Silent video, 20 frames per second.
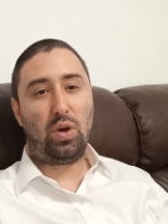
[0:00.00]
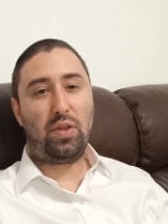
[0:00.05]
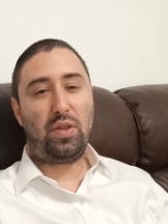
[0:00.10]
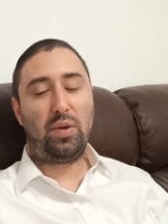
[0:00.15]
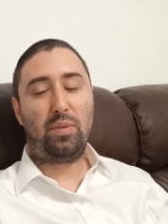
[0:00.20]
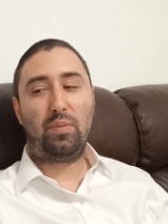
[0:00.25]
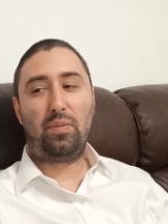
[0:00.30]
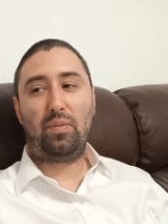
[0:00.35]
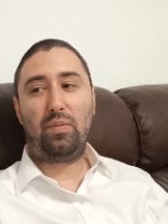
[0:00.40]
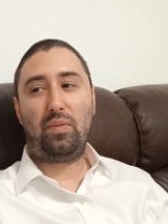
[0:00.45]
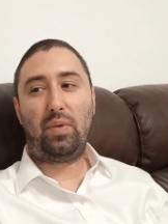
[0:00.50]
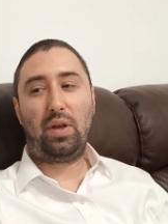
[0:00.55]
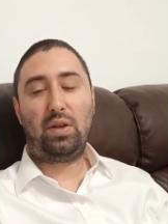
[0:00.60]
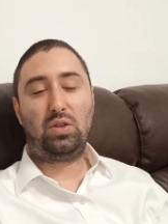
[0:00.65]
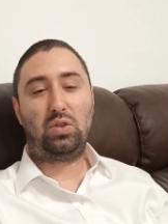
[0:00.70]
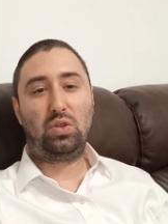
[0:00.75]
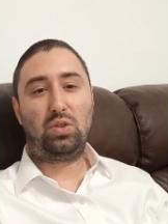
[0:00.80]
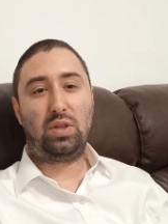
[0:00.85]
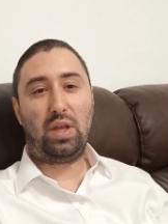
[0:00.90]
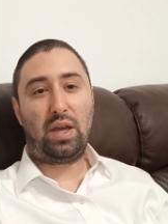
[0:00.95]
them, and you
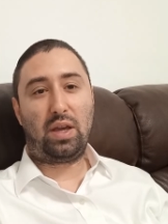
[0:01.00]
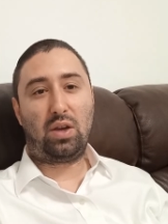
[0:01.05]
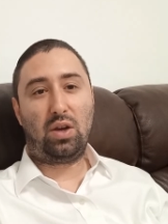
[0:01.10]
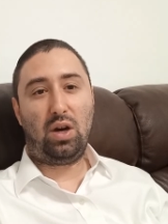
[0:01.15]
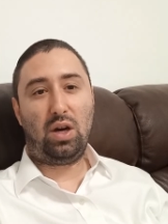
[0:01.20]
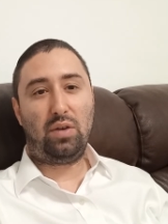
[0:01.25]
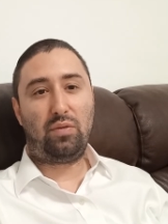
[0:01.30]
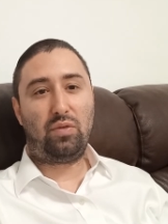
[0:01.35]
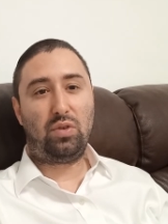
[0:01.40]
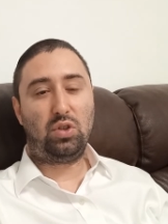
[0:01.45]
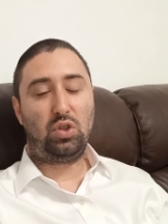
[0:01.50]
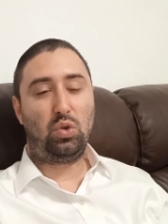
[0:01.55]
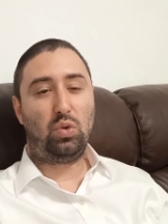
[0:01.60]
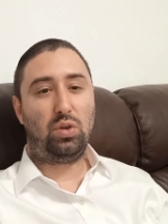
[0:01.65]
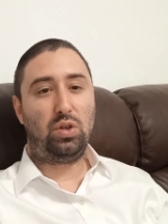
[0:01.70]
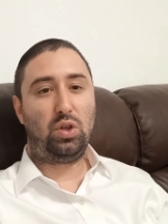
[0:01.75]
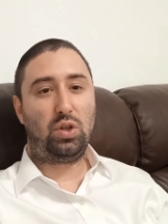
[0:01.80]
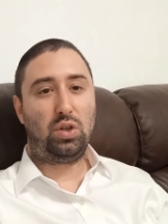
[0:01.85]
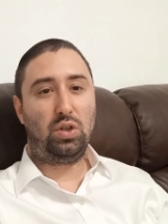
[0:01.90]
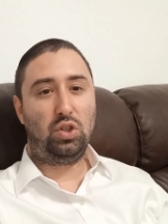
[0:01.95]
should thank God for
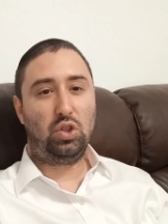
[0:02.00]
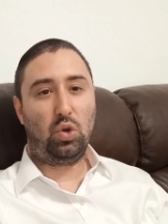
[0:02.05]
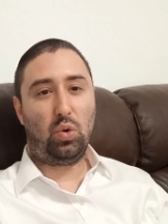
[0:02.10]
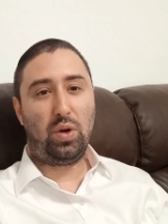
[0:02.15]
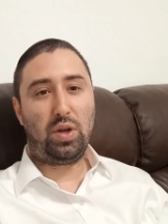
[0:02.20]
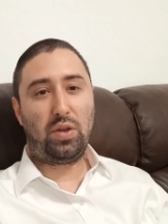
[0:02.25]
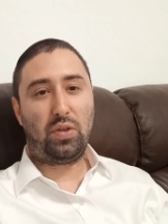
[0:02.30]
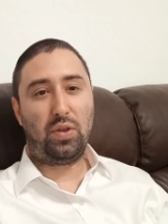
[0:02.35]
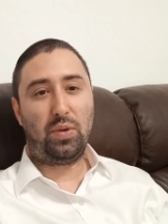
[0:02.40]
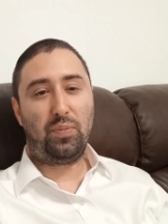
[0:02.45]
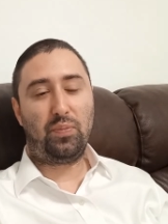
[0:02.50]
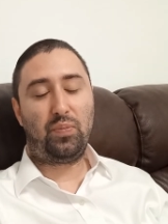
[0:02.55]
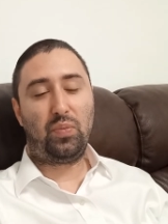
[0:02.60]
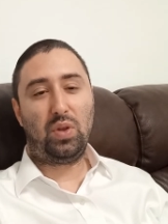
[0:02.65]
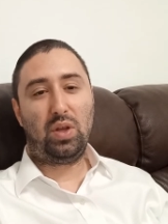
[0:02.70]
enjoying them.